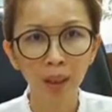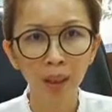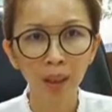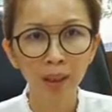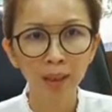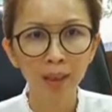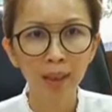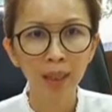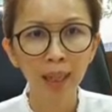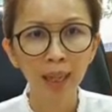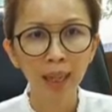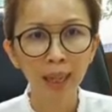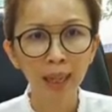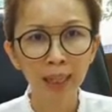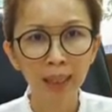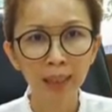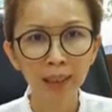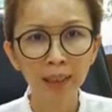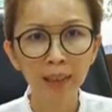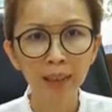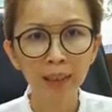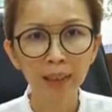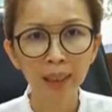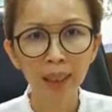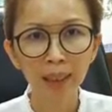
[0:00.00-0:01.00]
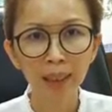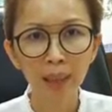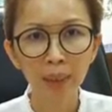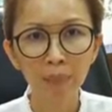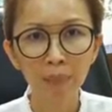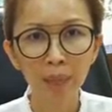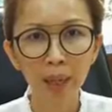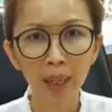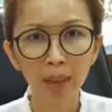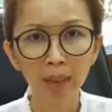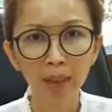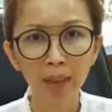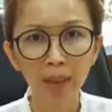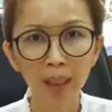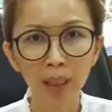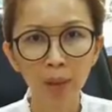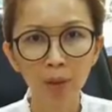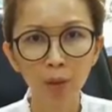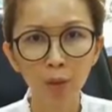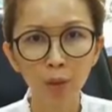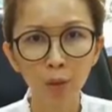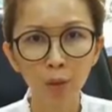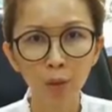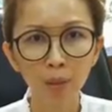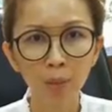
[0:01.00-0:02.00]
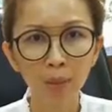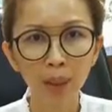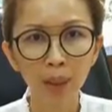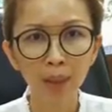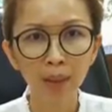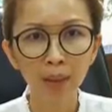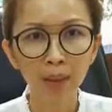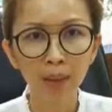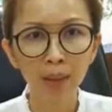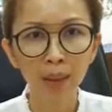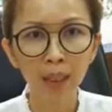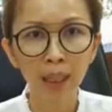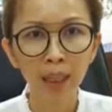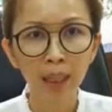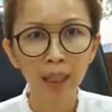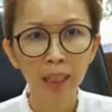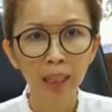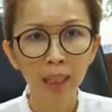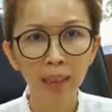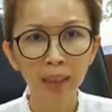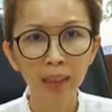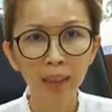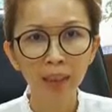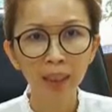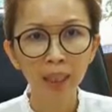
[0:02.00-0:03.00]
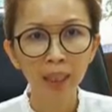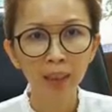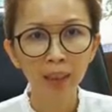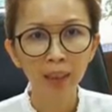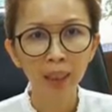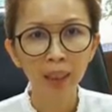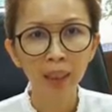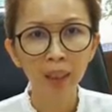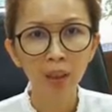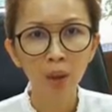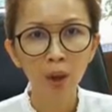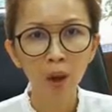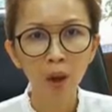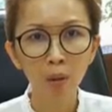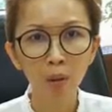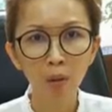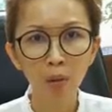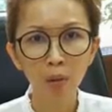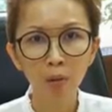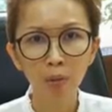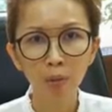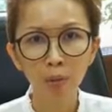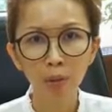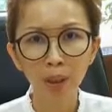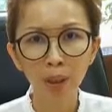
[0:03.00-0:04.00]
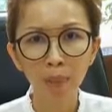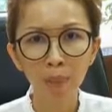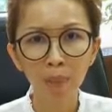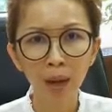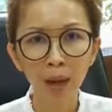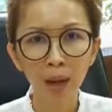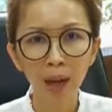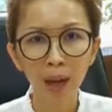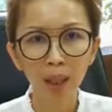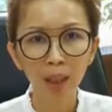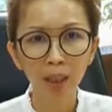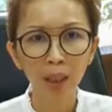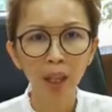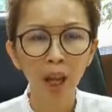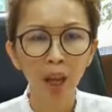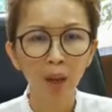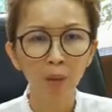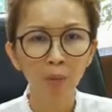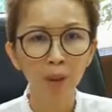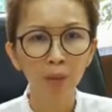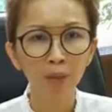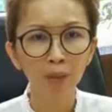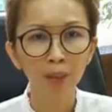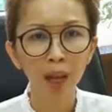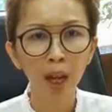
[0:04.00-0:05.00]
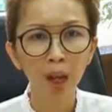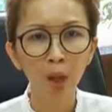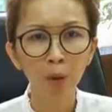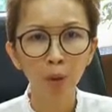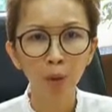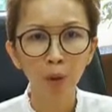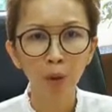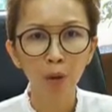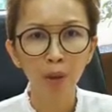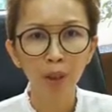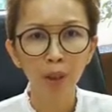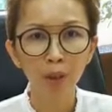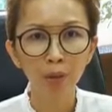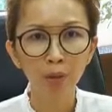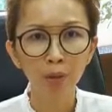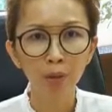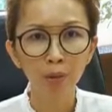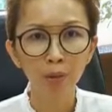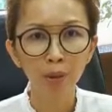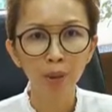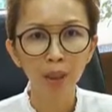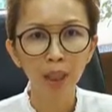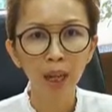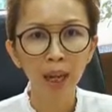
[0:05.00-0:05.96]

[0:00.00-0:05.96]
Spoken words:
"The hands are the man's instrument, and nothing goes through the mind without going through the